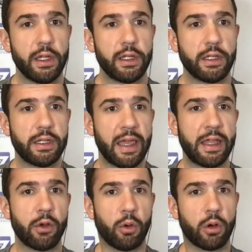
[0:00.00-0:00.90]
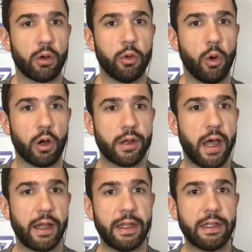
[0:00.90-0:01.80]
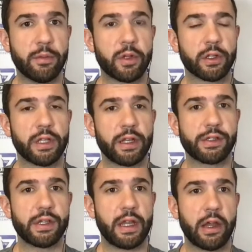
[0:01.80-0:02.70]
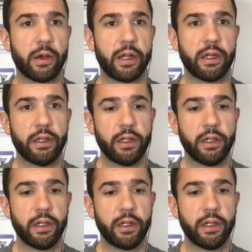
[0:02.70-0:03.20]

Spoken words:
today or who are not in the Middle Tennessee area,